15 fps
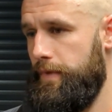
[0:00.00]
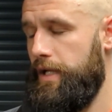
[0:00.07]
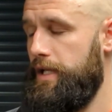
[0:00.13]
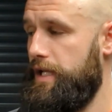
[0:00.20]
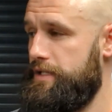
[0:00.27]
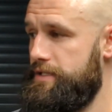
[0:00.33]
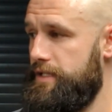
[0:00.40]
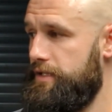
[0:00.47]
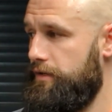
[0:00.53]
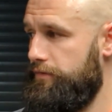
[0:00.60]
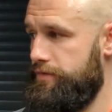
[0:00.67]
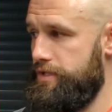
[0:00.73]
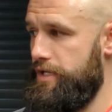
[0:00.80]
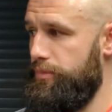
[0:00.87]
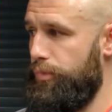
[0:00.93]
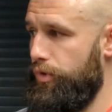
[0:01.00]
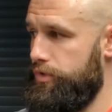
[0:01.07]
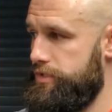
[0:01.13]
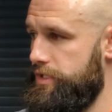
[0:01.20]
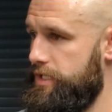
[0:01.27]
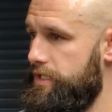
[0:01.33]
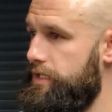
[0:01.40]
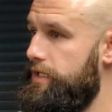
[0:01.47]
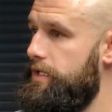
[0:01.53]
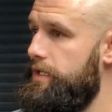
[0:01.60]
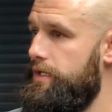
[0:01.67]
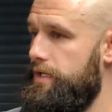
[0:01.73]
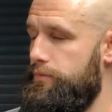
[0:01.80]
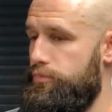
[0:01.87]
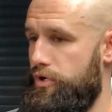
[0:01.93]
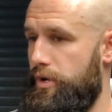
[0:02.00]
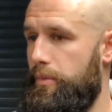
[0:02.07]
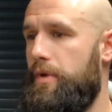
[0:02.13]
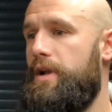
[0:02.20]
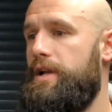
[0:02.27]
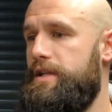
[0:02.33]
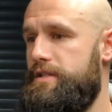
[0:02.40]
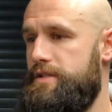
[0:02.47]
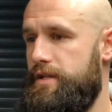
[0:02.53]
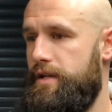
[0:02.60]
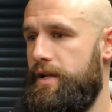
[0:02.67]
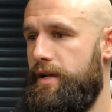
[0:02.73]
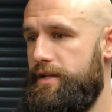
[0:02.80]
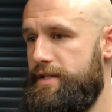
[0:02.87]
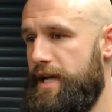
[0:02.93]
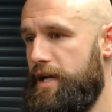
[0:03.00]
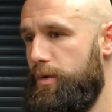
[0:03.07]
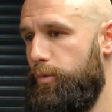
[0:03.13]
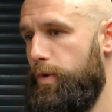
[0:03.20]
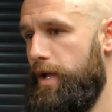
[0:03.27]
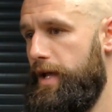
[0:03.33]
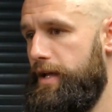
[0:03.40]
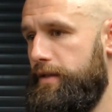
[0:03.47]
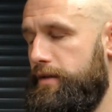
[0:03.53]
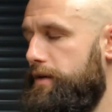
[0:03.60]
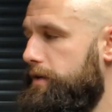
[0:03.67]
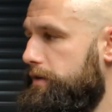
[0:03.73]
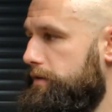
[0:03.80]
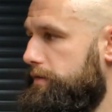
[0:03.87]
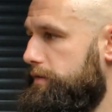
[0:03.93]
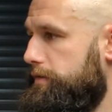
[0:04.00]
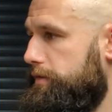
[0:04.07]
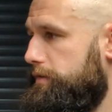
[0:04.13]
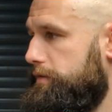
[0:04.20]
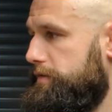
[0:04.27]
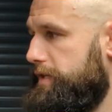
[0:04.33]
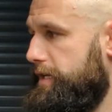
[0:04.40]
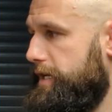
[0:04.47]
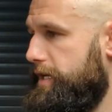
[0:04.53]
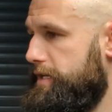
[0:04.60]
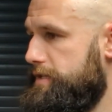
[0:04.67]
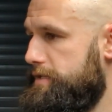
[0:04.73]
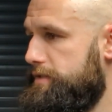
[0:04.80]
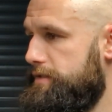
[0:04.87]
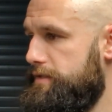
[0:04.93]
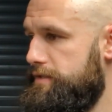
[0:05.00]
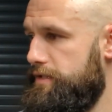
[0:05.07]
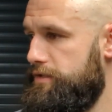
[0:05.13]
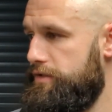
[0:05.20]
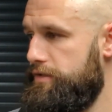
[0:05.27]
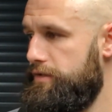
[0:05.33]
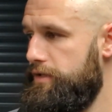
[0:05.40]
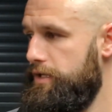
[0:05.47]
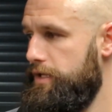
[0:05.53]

Well, that's it. Obviously, Posty predominantly is an attacking player, and today's decision